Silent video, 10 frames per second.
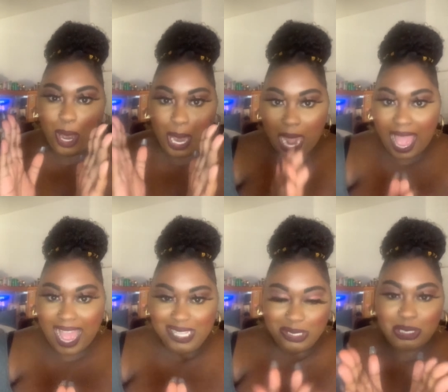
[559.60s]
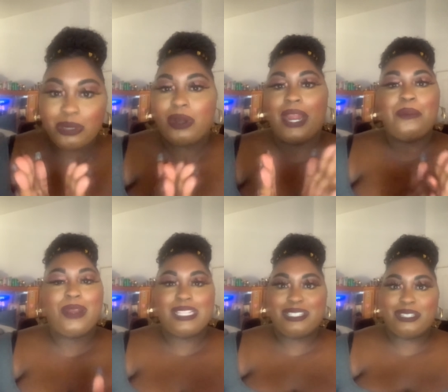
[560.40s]
last store I
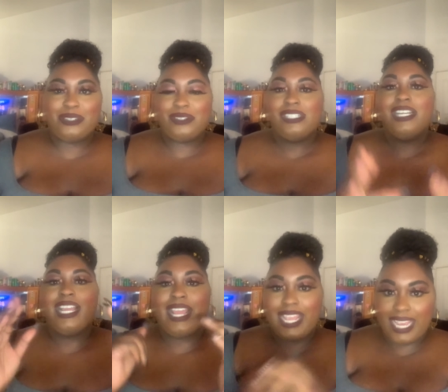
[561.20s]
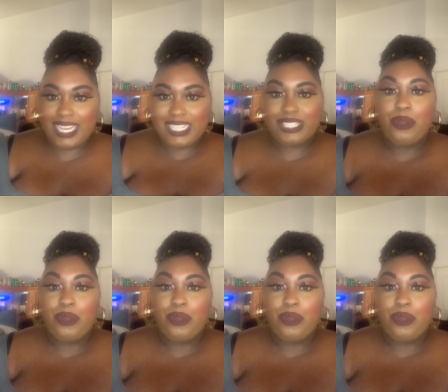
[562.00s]
went to is